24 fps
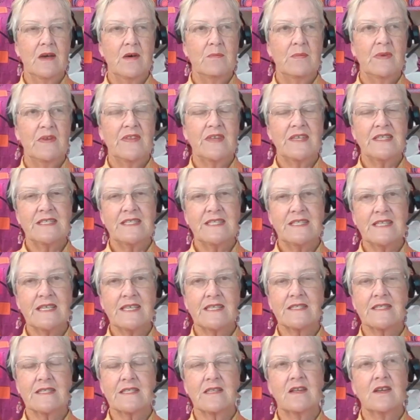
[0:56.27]
But there's
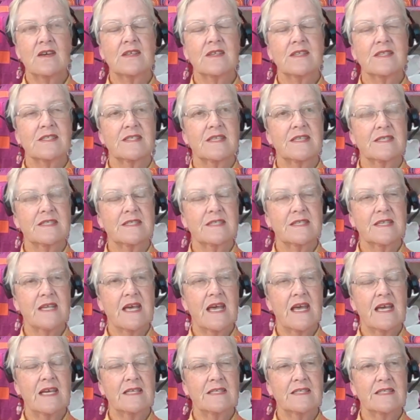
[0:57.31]
6 classes,
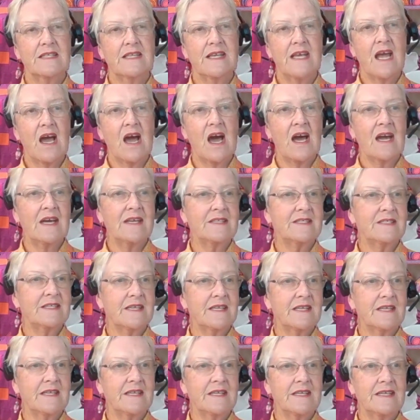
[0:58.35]
and the
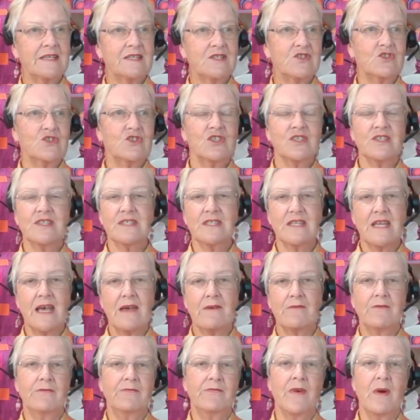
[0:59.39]
idea is just to
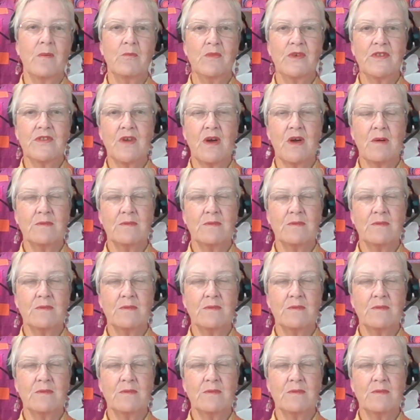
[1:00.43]
have fun with our